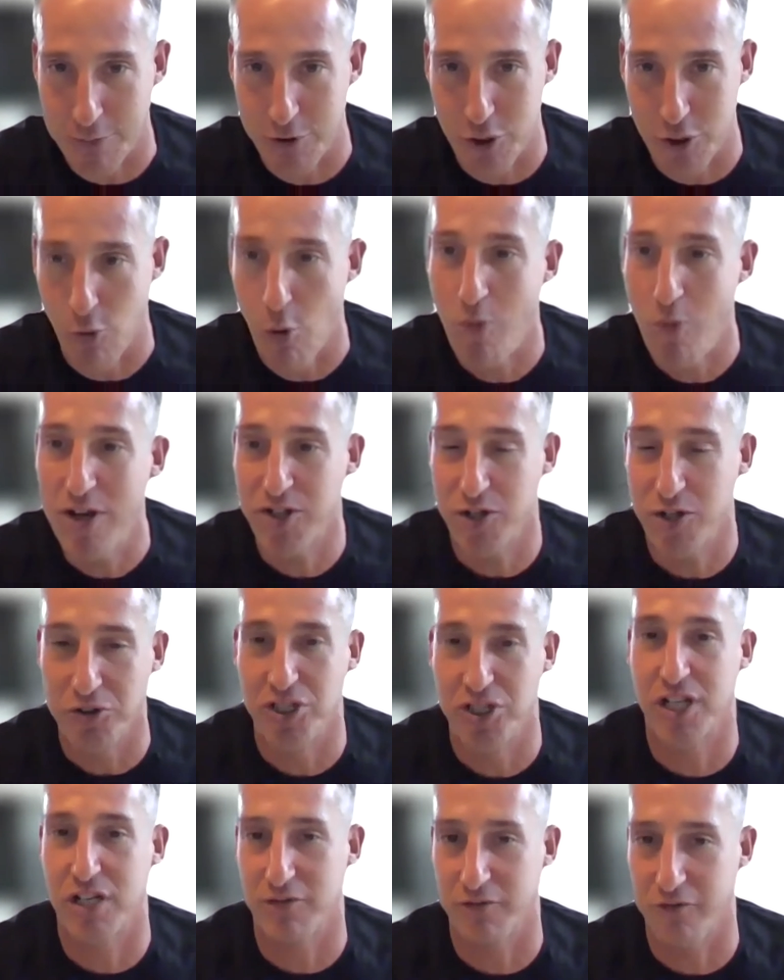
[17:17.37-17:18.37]
So when we start
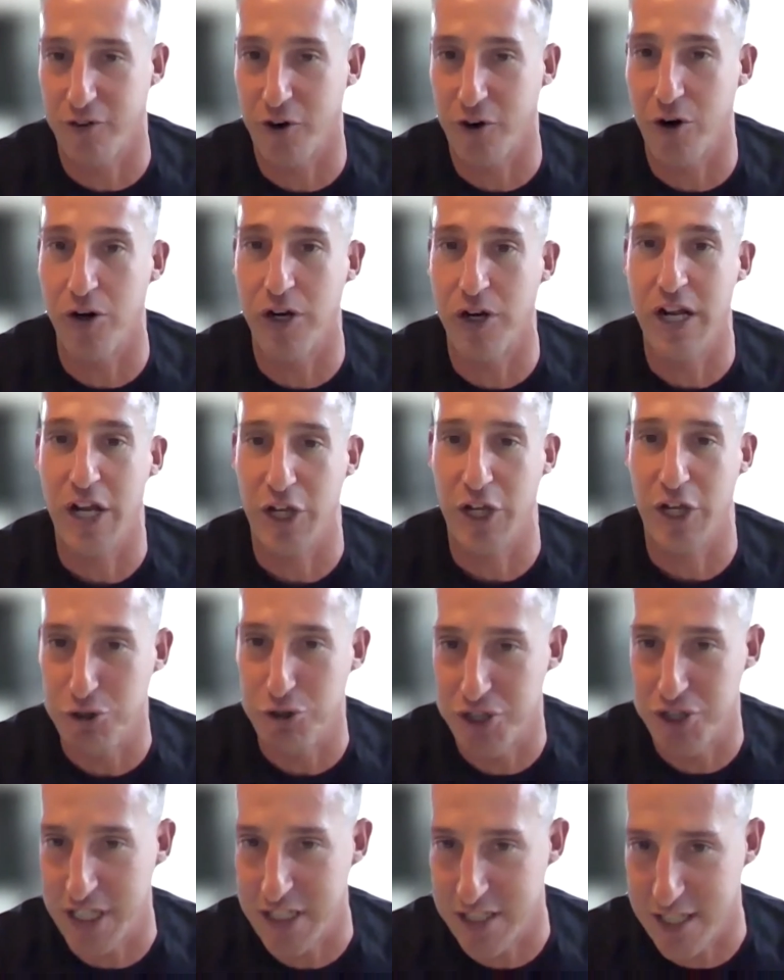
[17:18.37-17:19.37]
to convert
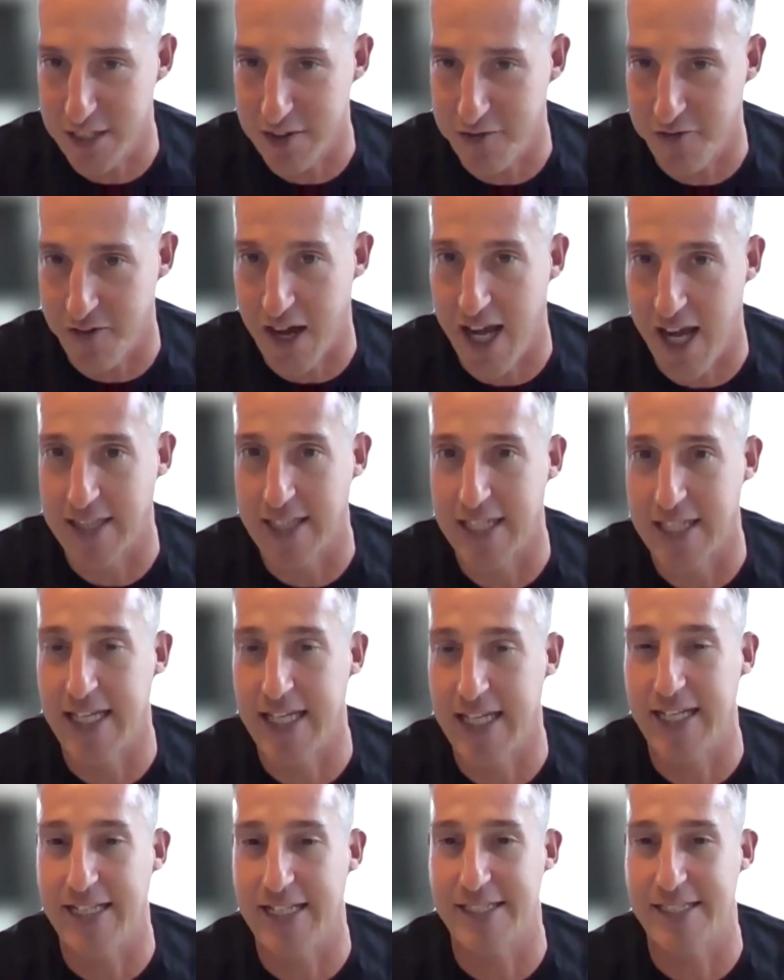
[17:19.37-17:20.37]
UCC
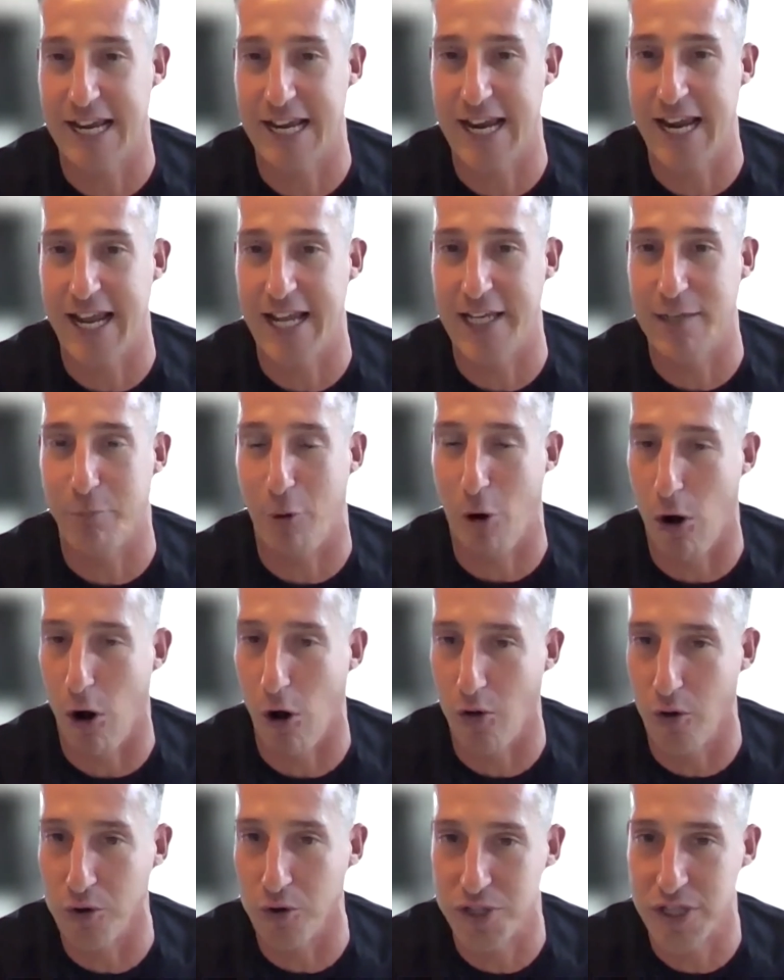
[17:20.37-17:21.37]
filings and all
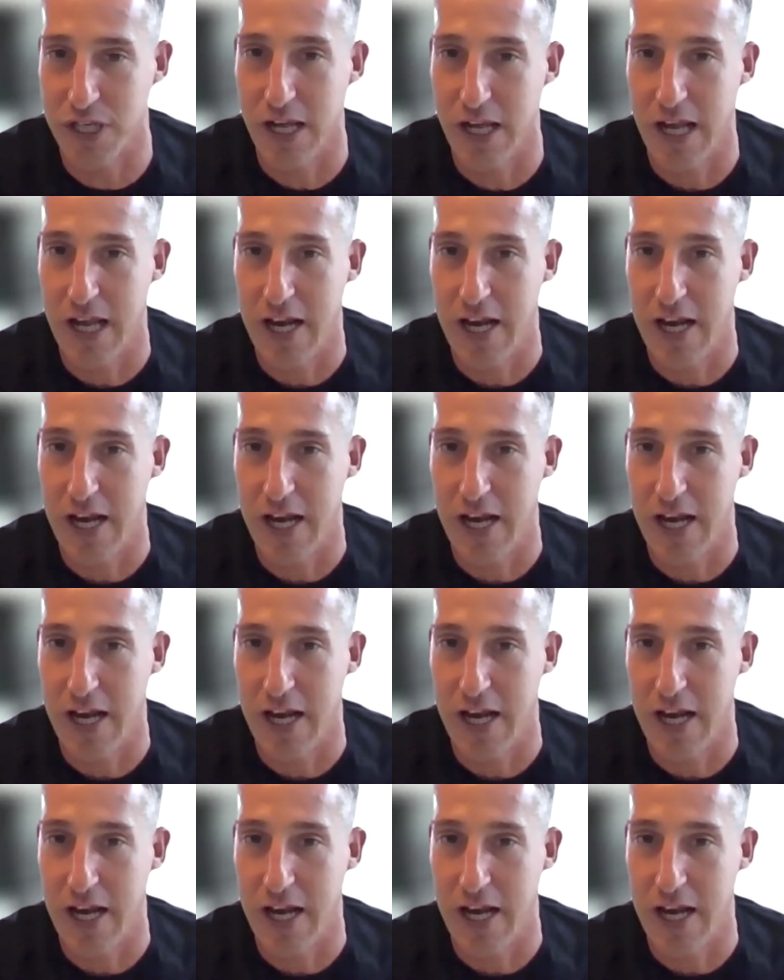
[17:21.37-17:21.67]
those,